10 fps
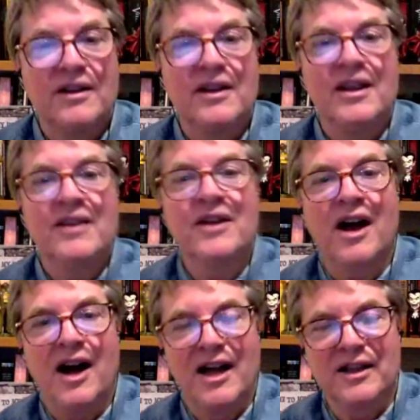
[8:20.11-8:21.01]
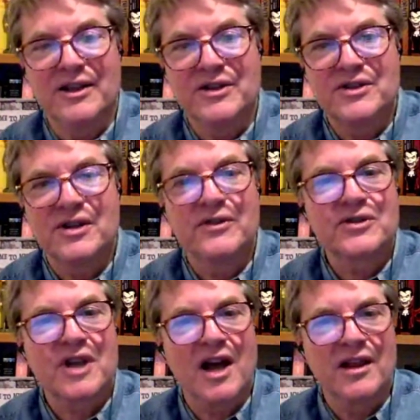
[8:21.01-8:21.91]
in the Highlands of
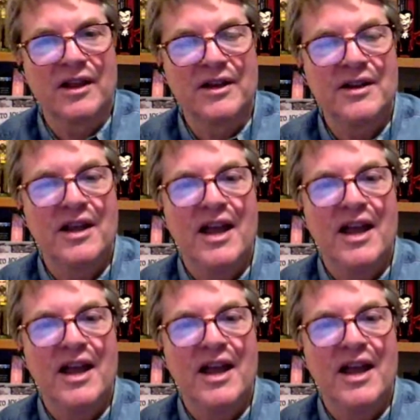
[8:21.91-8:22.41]
Scotland.